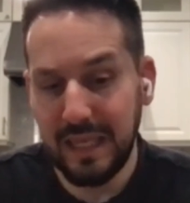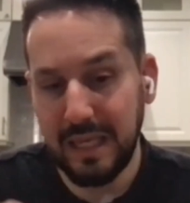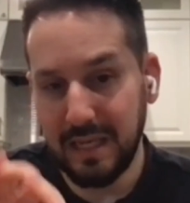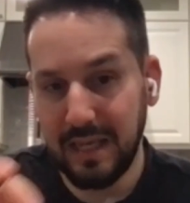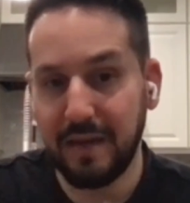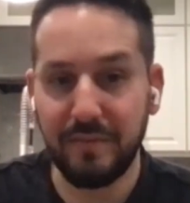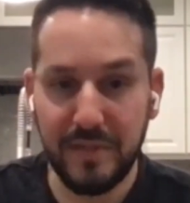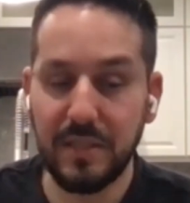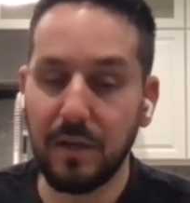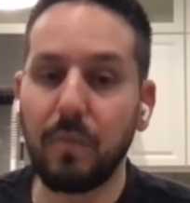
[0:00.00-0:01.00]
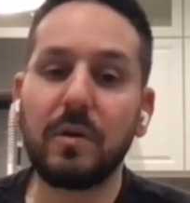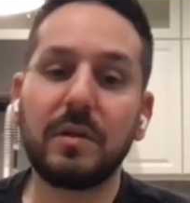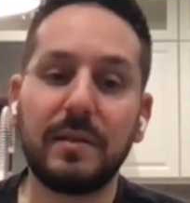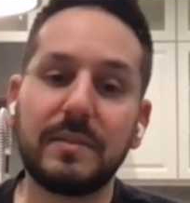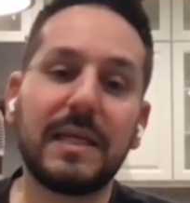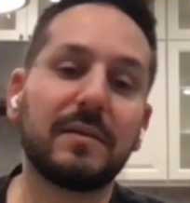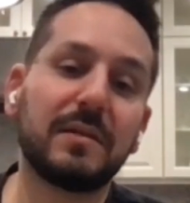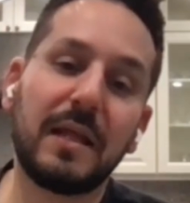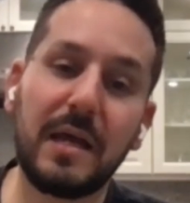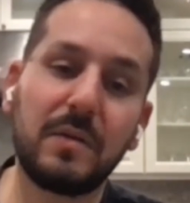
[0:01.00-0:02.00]
and every single one of them
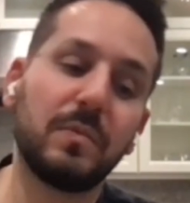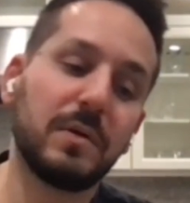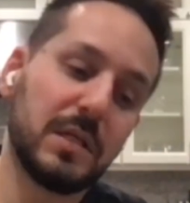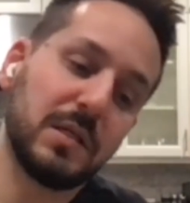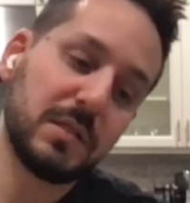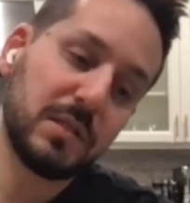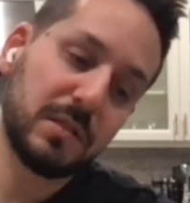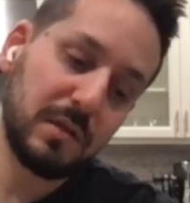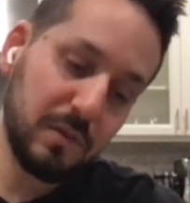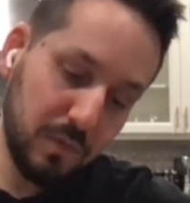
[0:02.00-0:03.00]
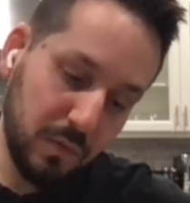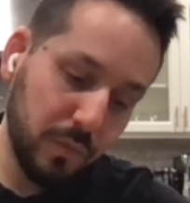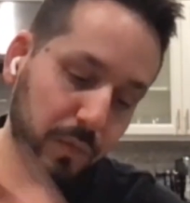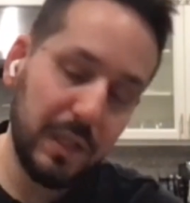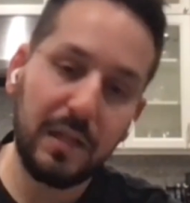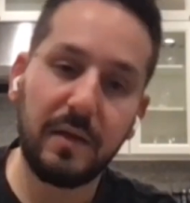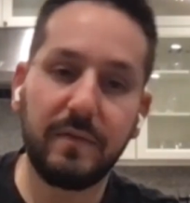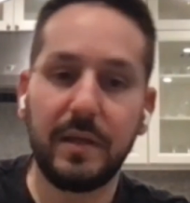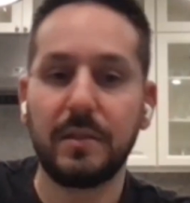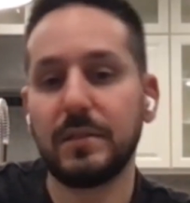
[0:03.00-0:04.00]
down the line was we
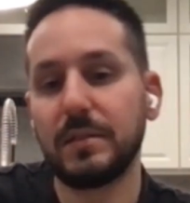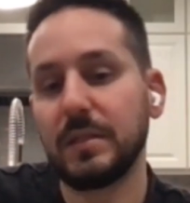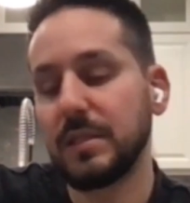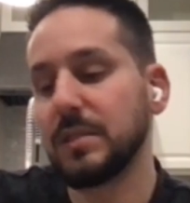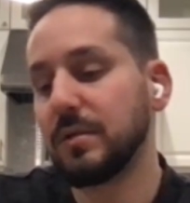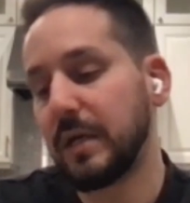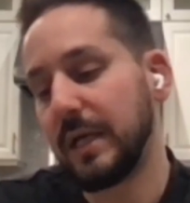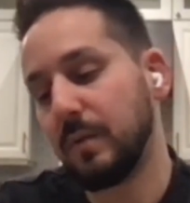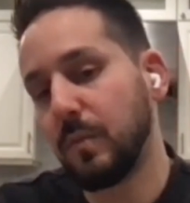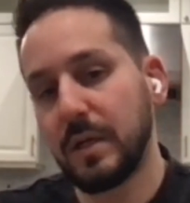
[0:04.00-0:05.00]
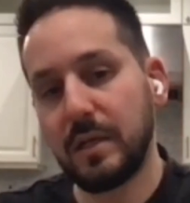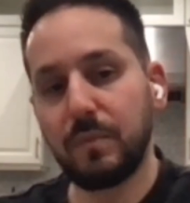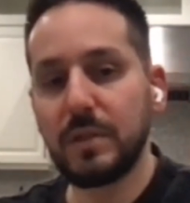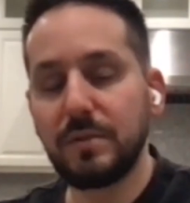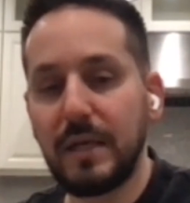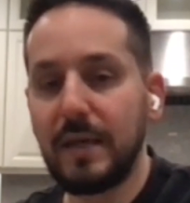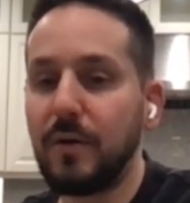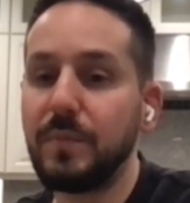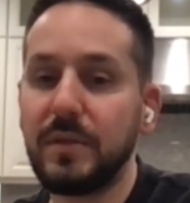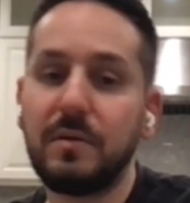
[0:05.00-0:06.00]
love it. This is great. What can we do to
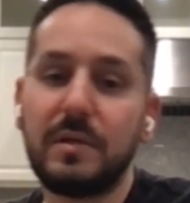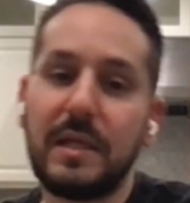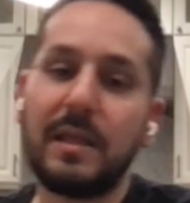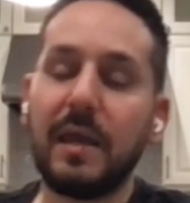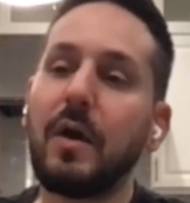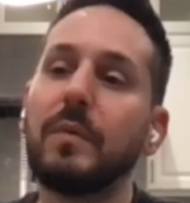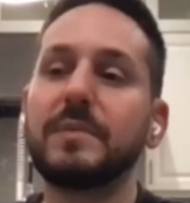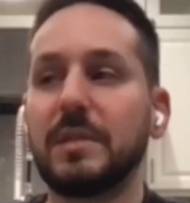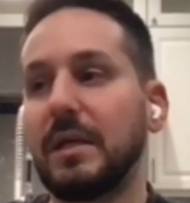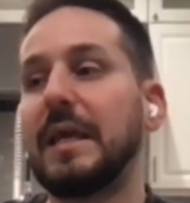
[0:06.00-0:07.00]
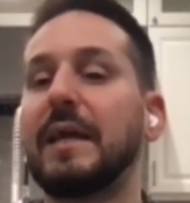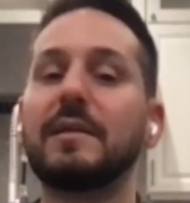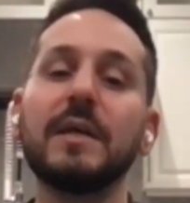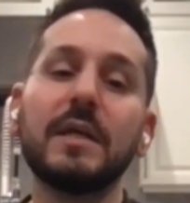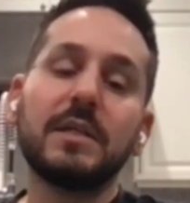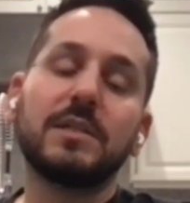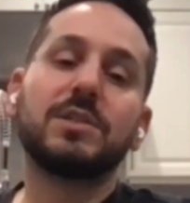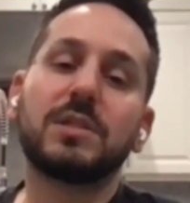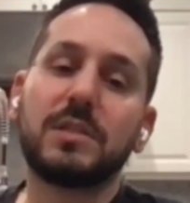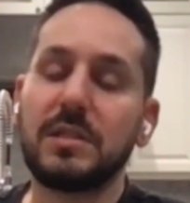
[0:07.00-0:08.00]
help you? And they helped again,
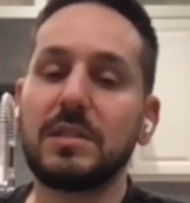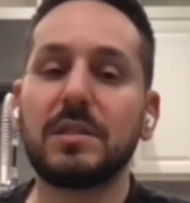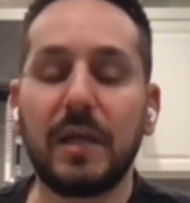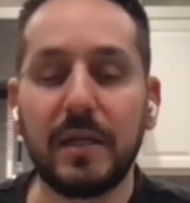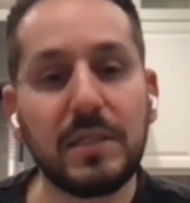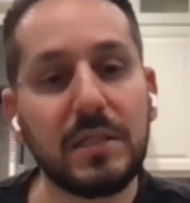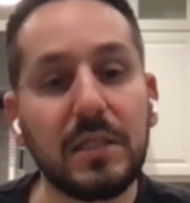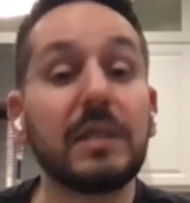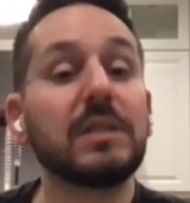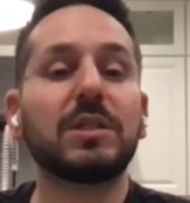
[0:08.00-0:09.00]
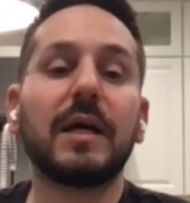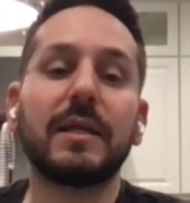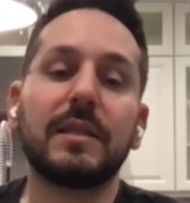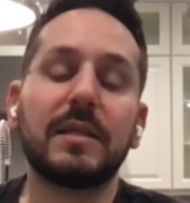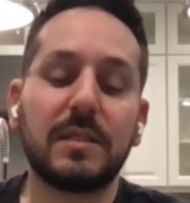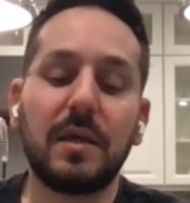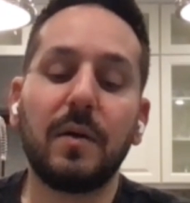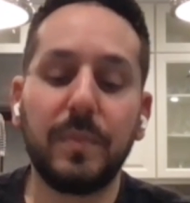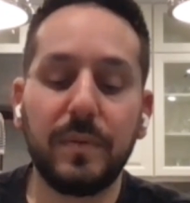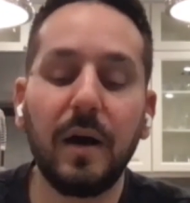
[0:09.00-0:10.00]
just to kind of slingshot this
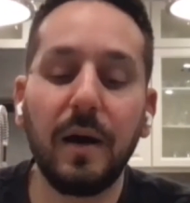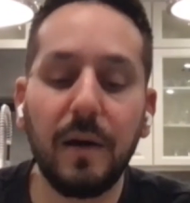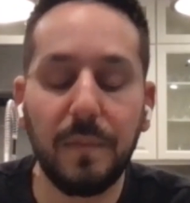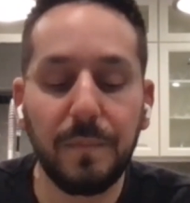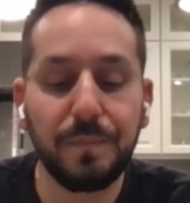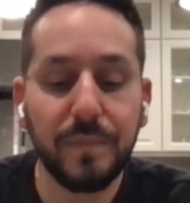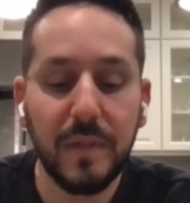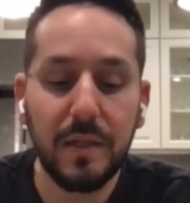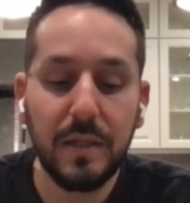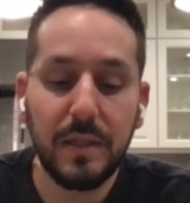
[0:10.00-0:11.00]
up. Um,